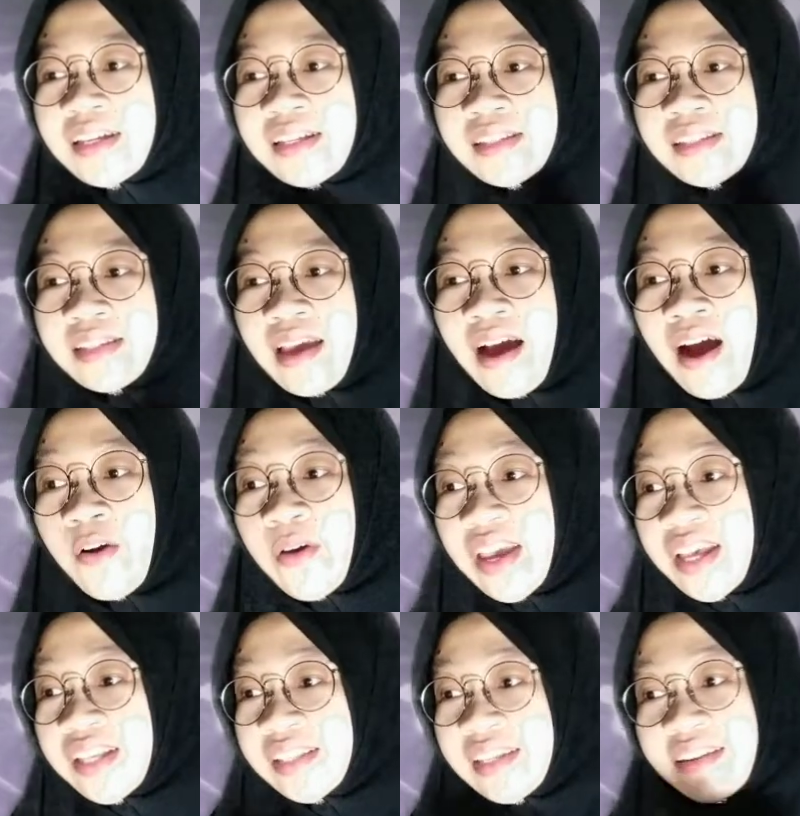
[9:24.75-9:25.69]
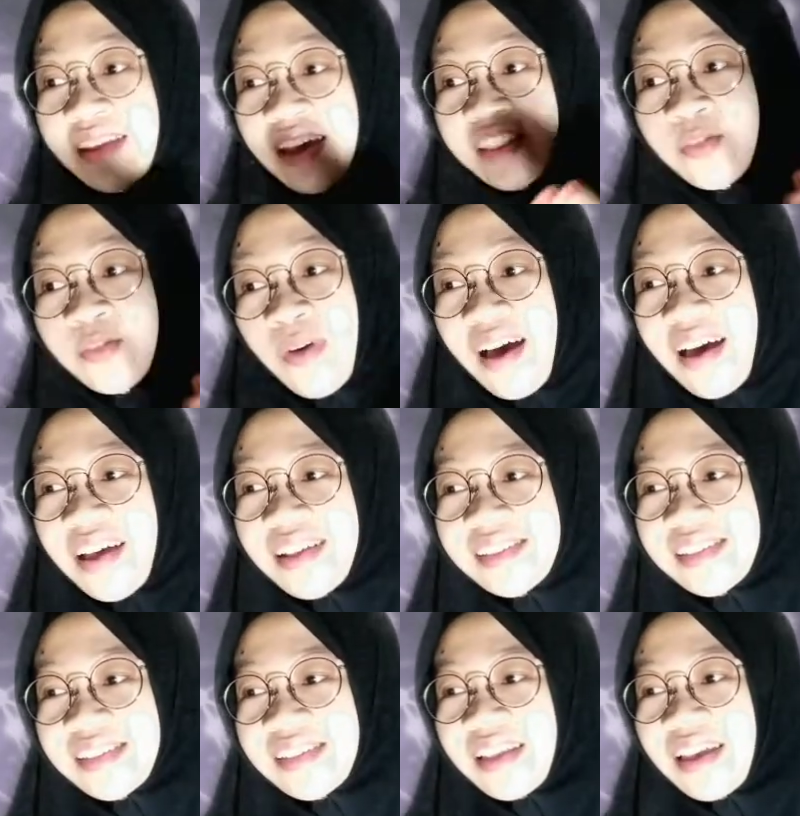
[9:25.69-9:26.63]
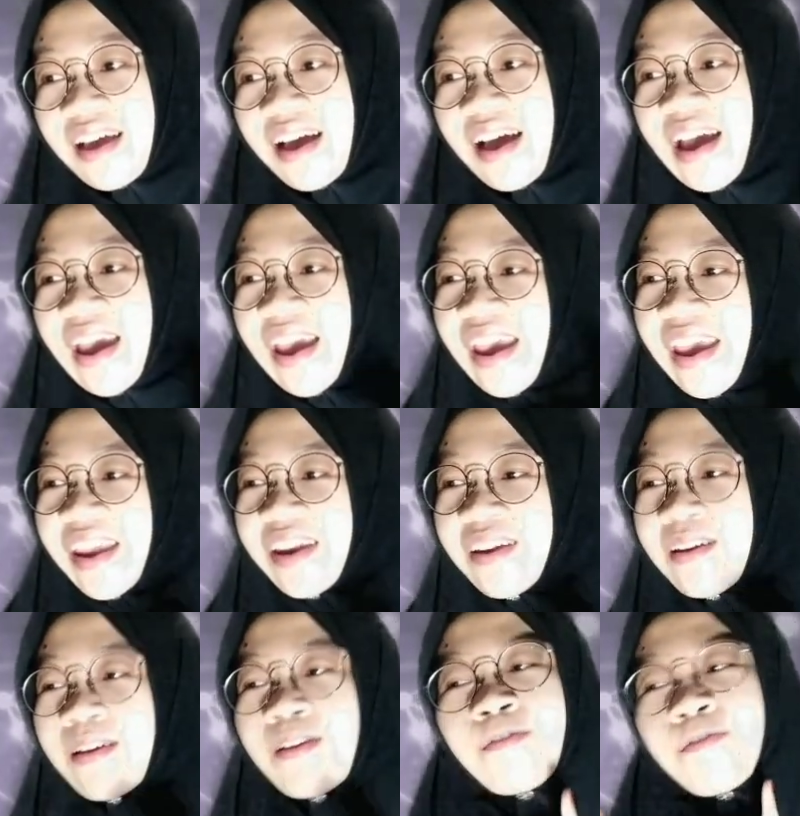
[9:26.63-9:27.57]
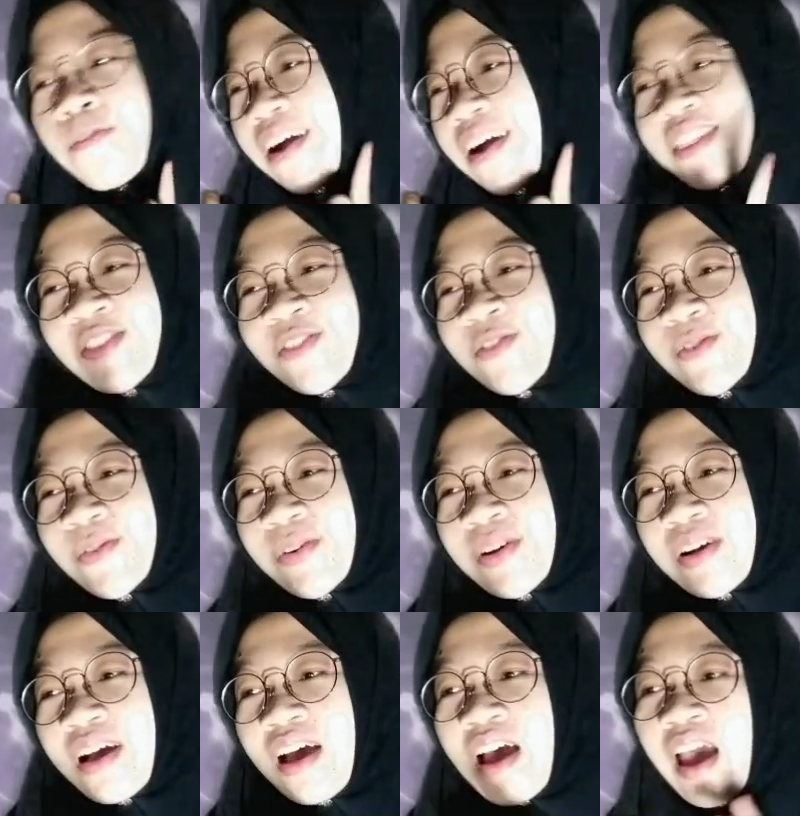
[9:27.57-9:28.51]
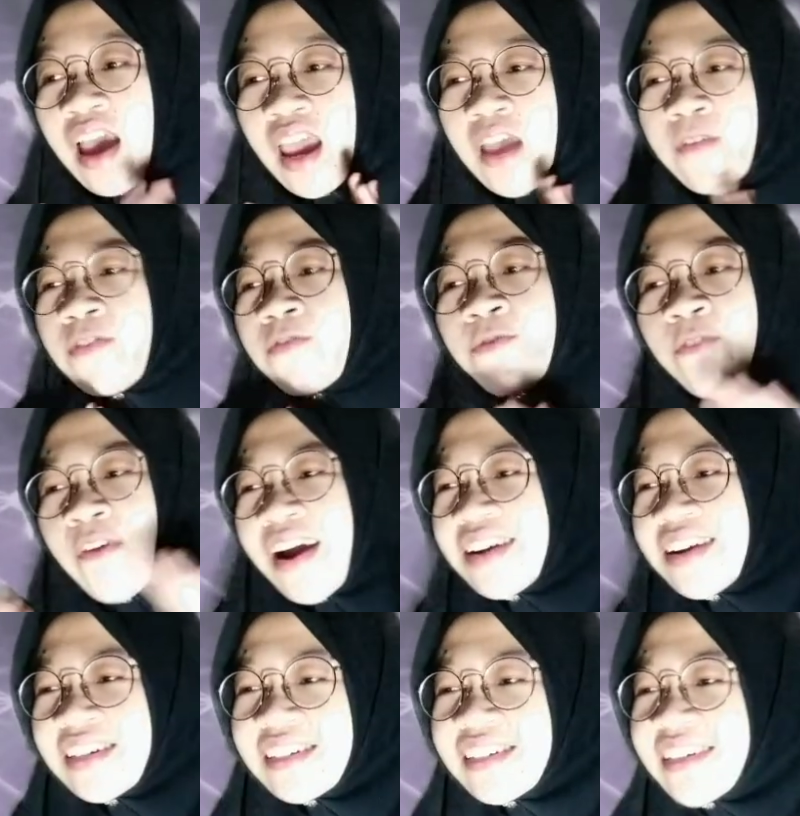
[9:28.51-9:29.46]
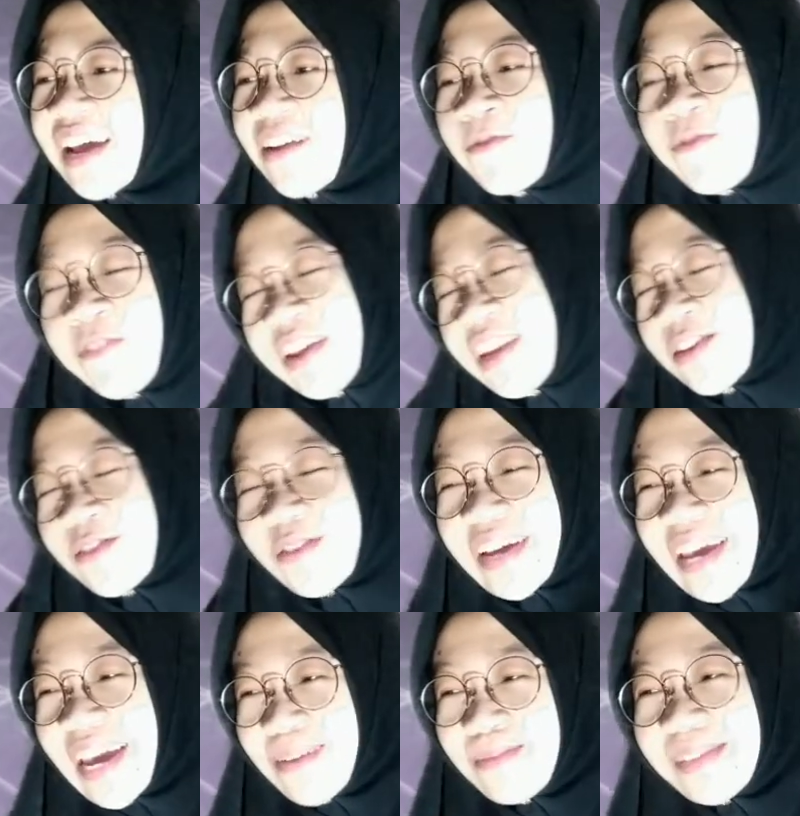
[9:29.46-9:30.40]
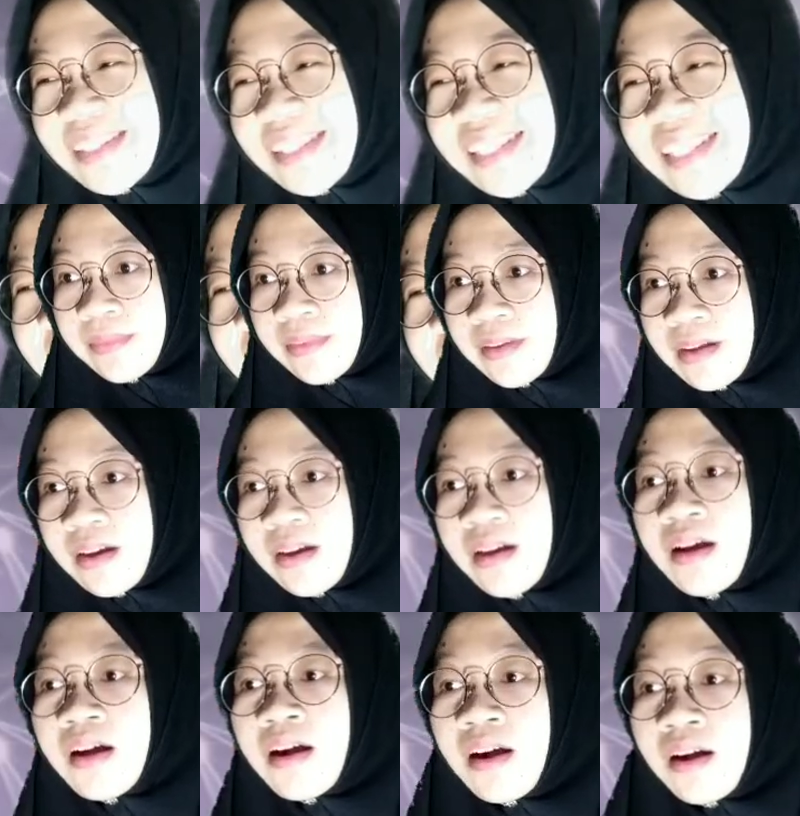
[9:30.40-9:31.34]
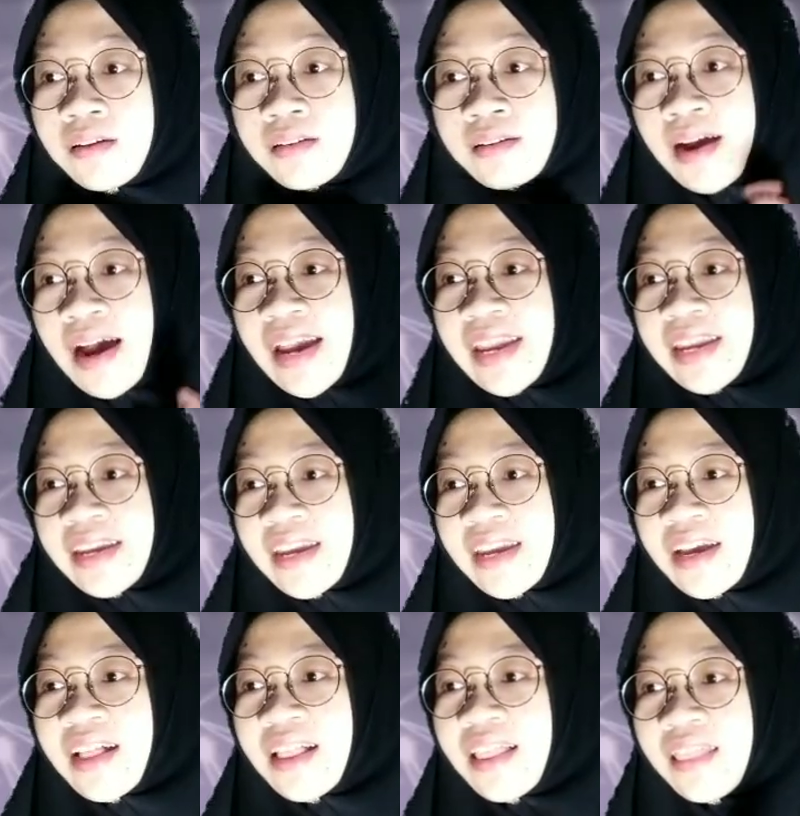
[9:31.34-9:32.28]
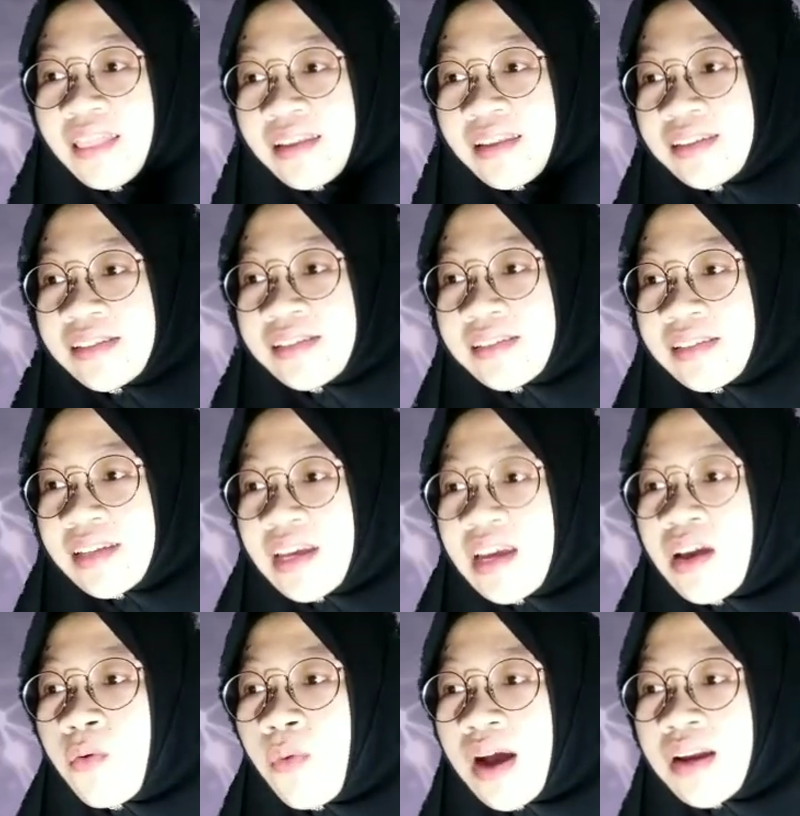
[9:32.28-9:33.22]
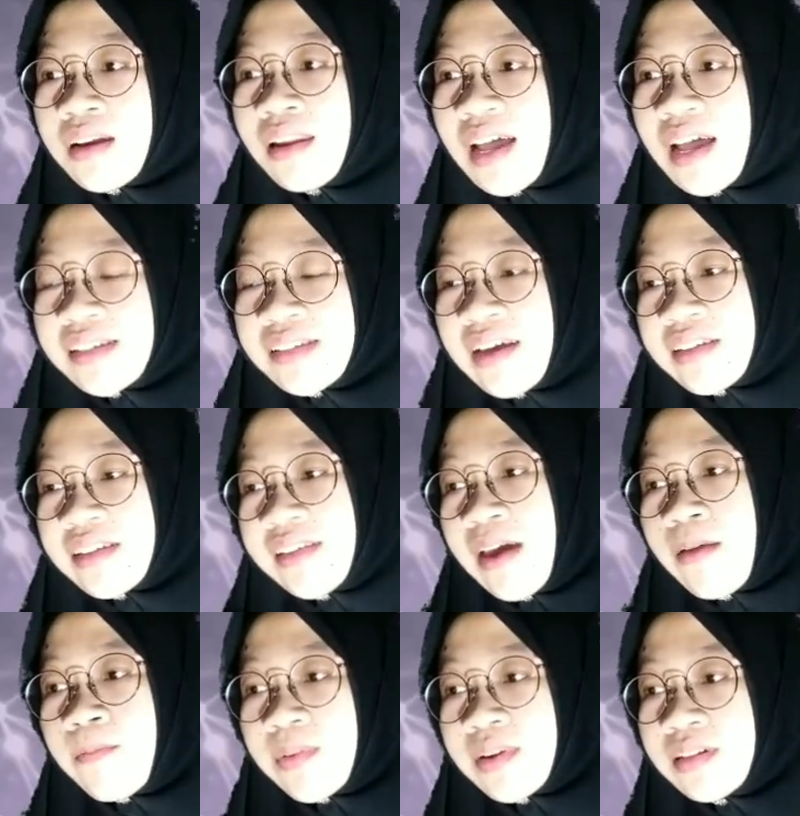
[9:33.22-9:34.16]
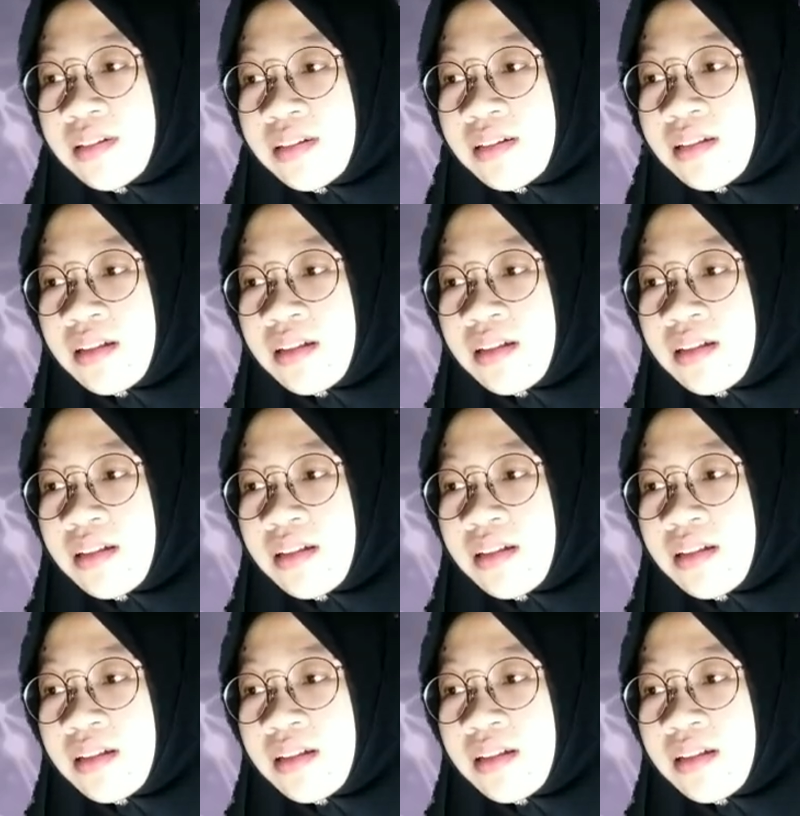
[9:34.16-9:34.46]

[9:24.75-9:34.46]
See how easy that was? And fun too. Even funner than video games. Alright, let's see one last example.